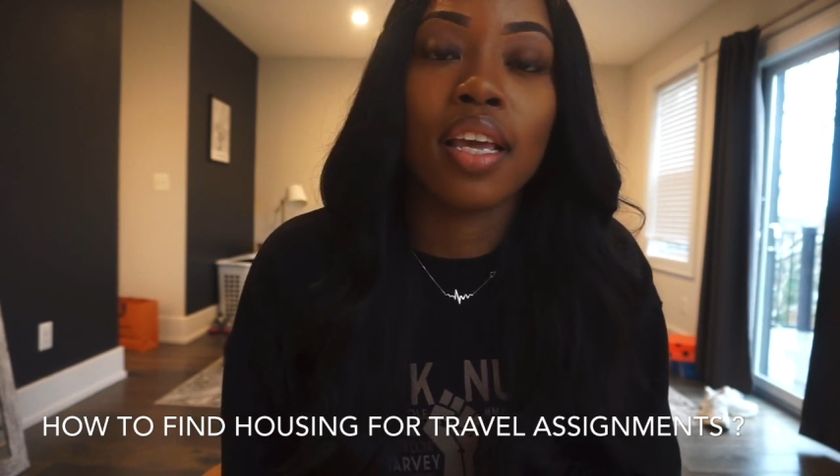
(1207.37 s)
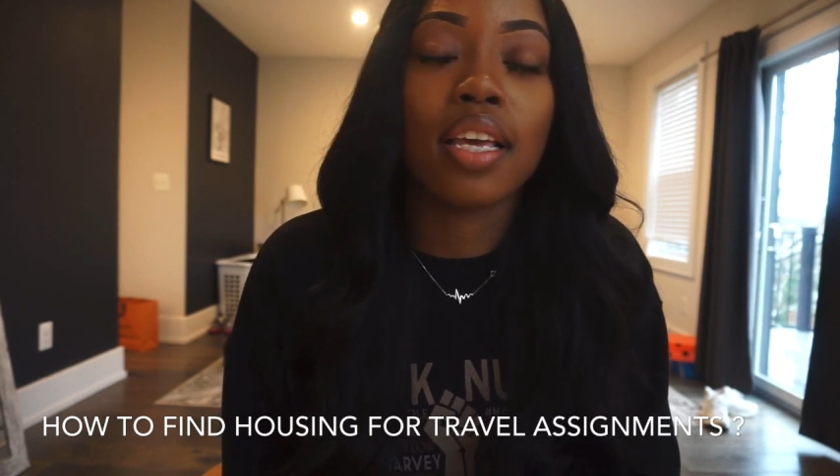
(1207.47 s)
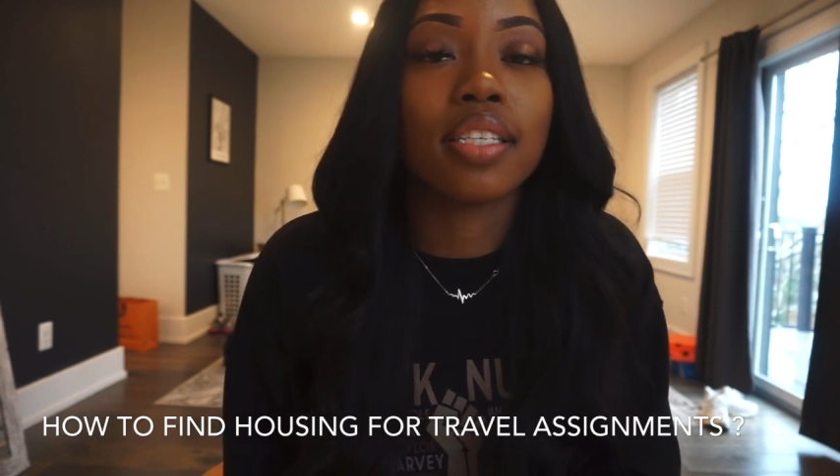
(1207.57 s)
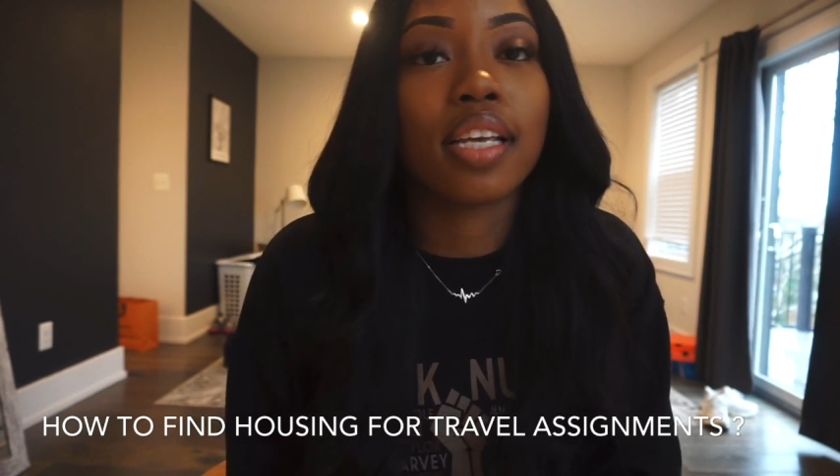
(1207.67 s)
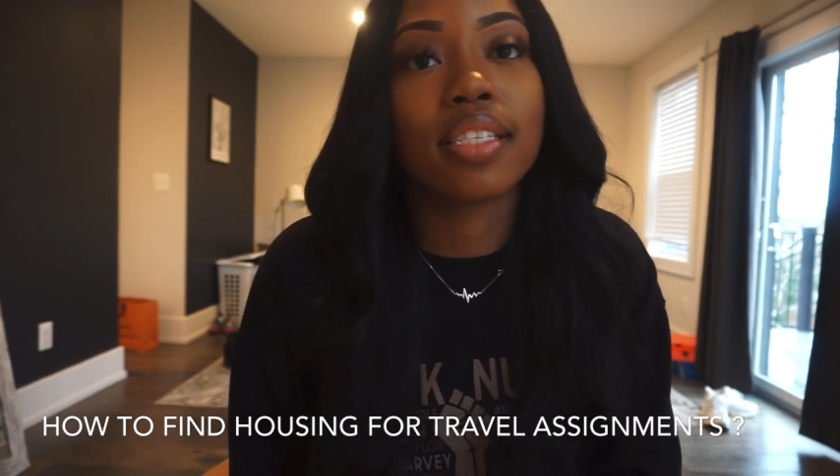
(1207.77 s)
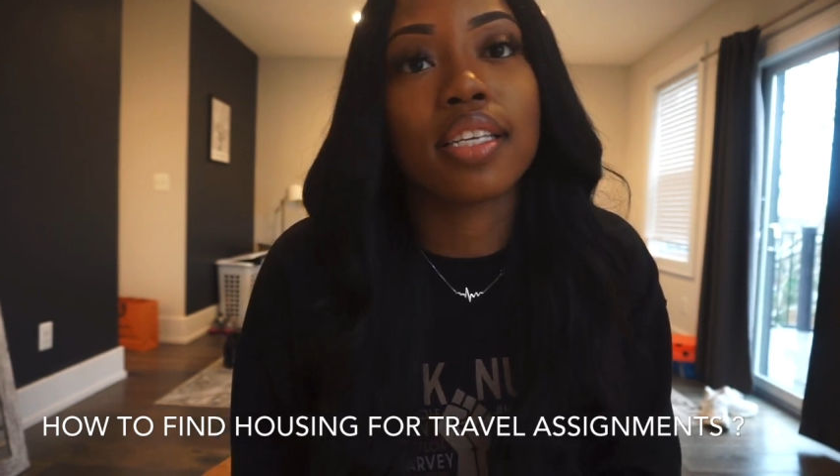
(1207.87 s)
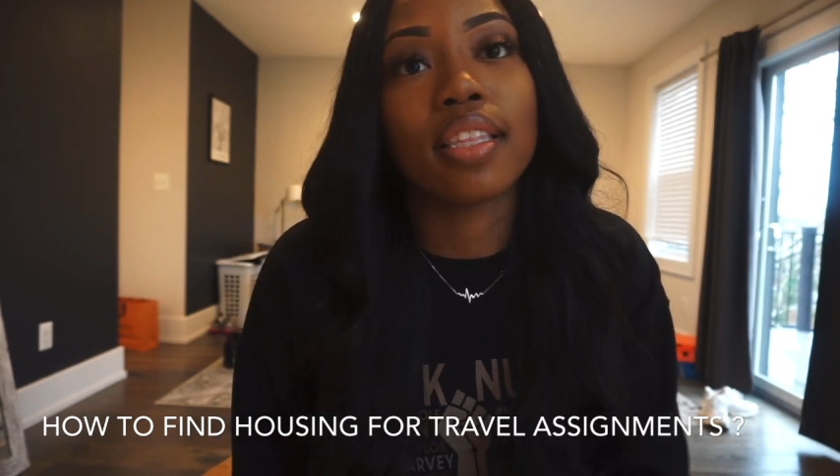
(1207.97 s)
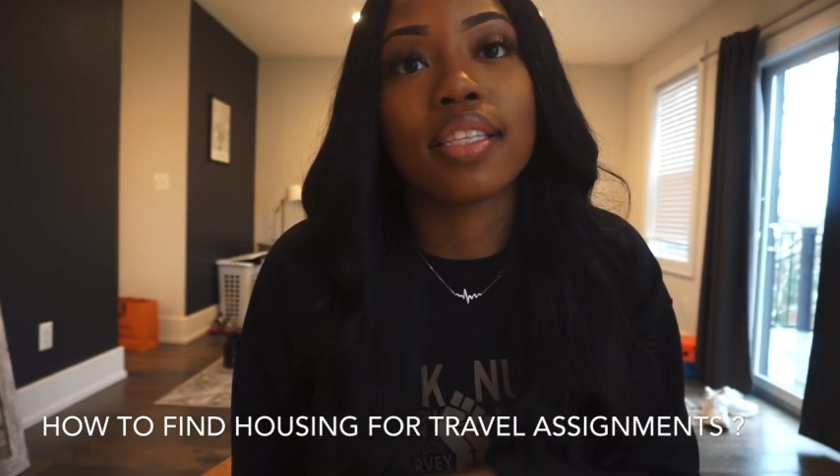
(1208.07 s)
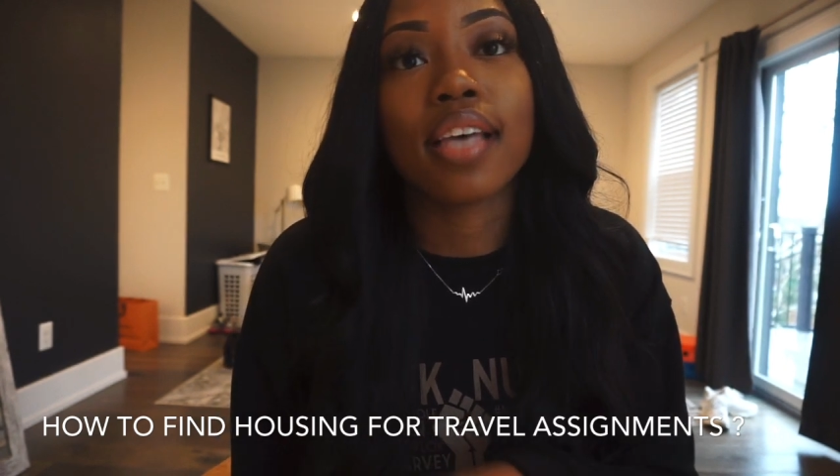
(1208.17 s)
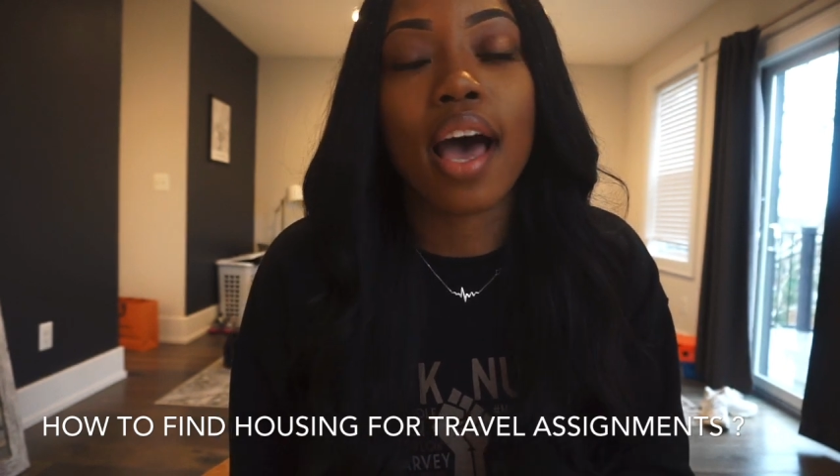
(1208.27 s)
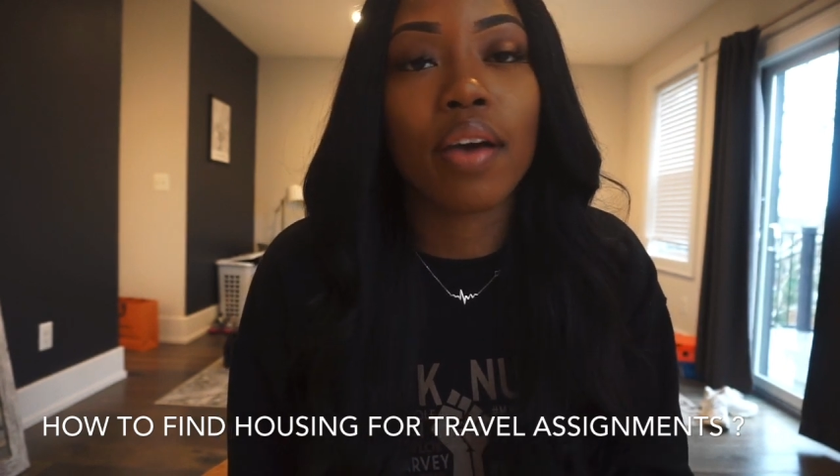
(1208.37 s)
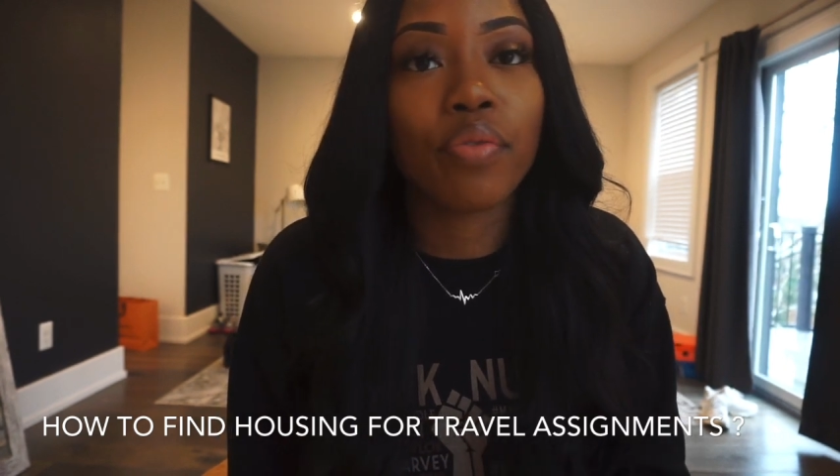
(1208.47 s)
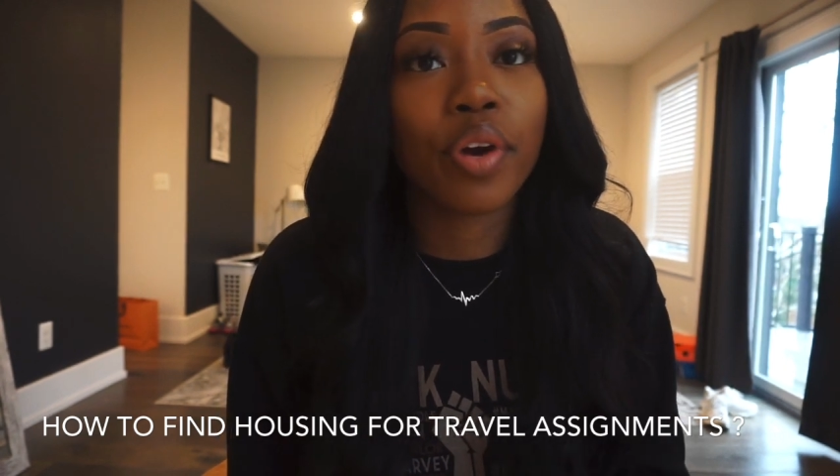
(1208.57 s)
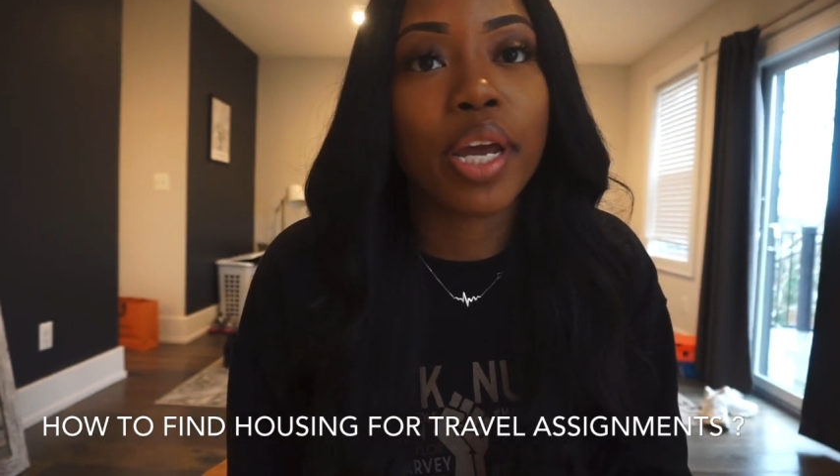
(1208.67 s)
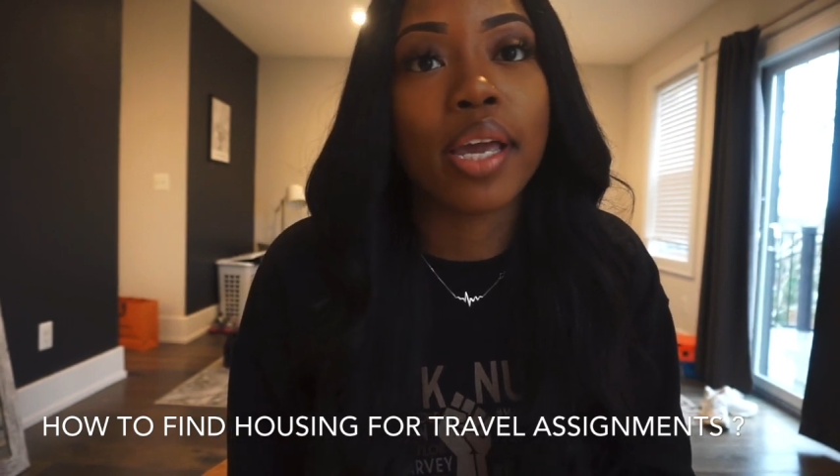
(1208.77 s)
It's just that the time
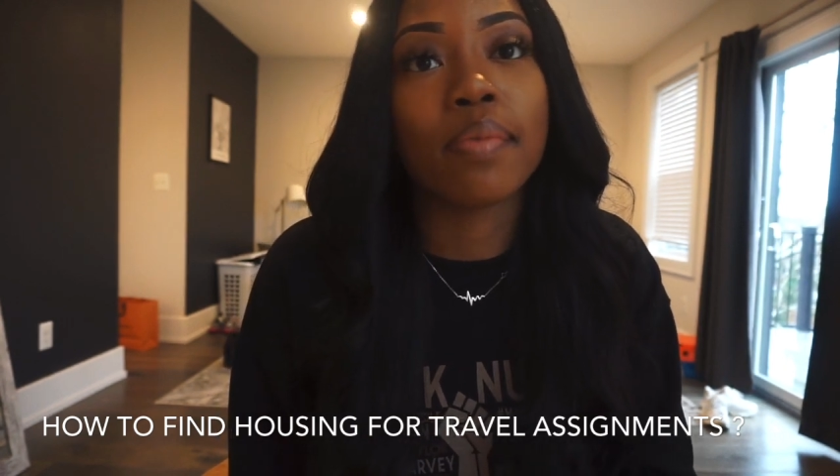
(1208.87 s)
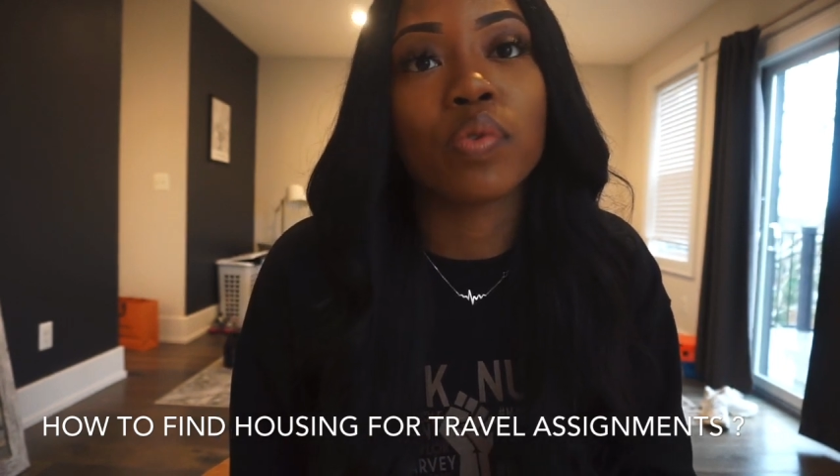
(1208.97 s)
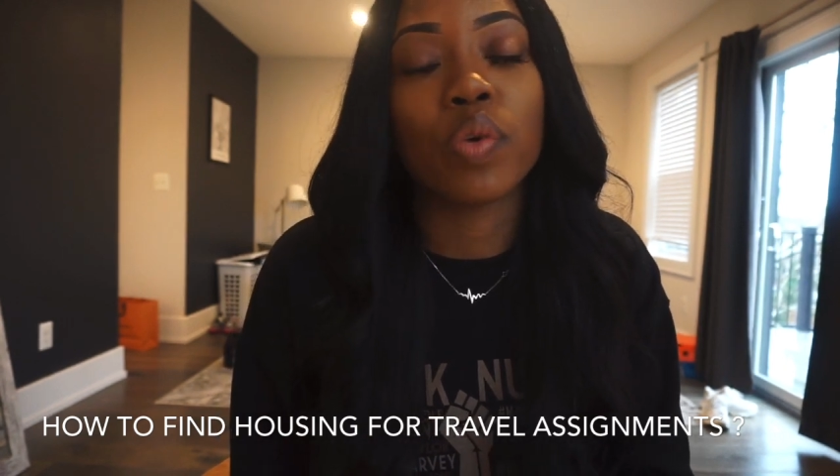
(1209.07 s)
frames,